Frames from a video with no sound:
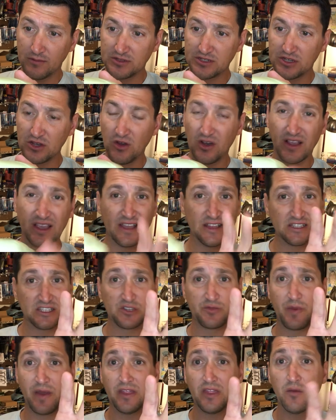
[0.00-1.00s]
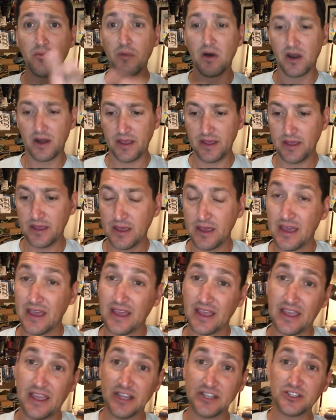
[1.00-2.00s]
So again, spend the money,
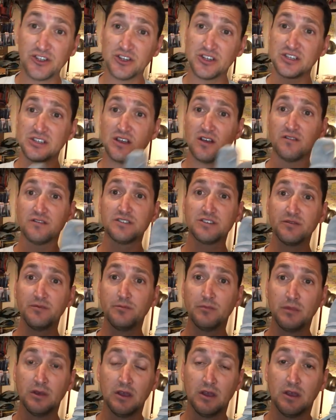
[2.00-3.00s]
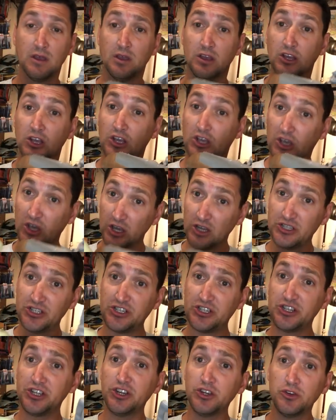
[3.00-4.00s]
get yourself some
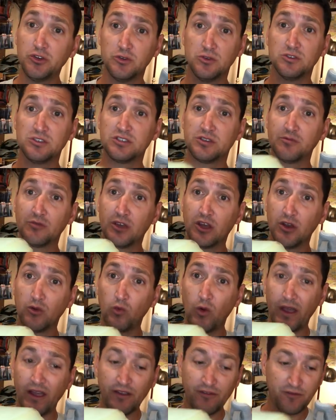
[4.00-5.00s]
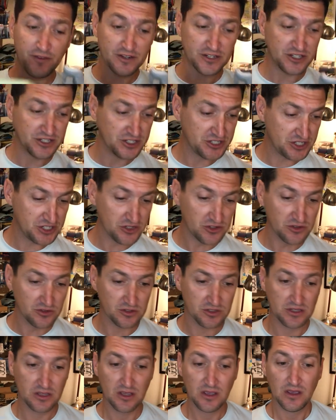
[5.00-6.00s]
good shoes, some good wade fishing
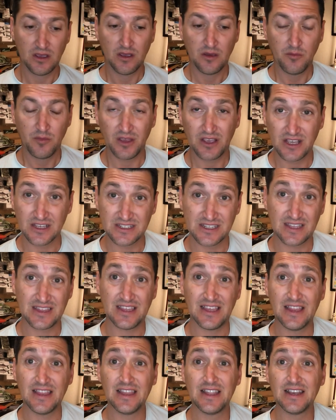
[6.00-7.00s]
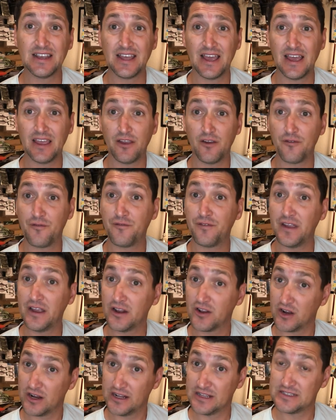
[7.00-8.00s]
shoes, because at the end of the day, your
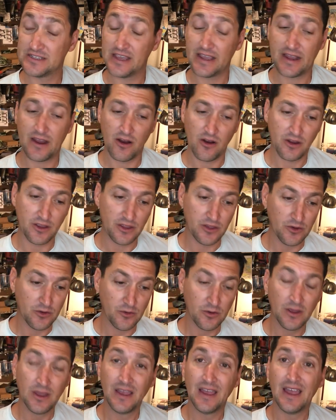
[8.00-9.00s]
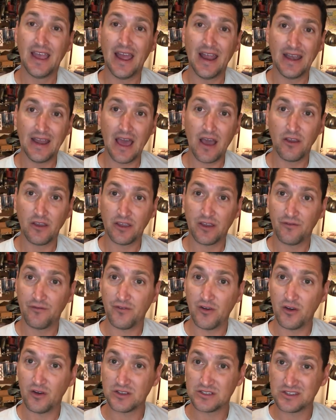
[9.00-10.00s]
feet are gonna take care of you, and now you can
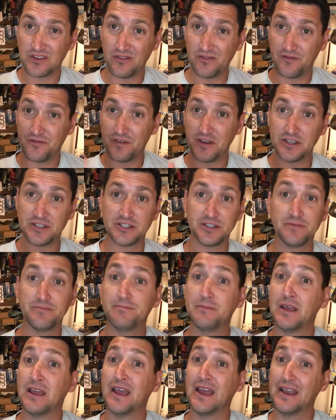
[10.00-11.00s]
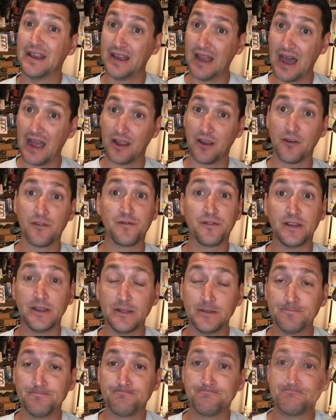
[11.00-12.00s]
focus on fishing and not your
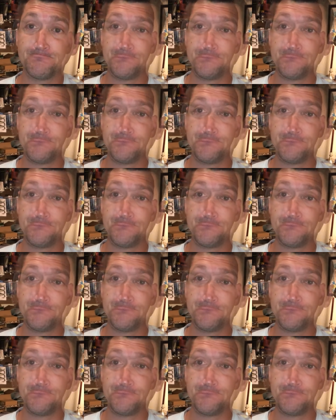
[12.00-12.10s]
feet.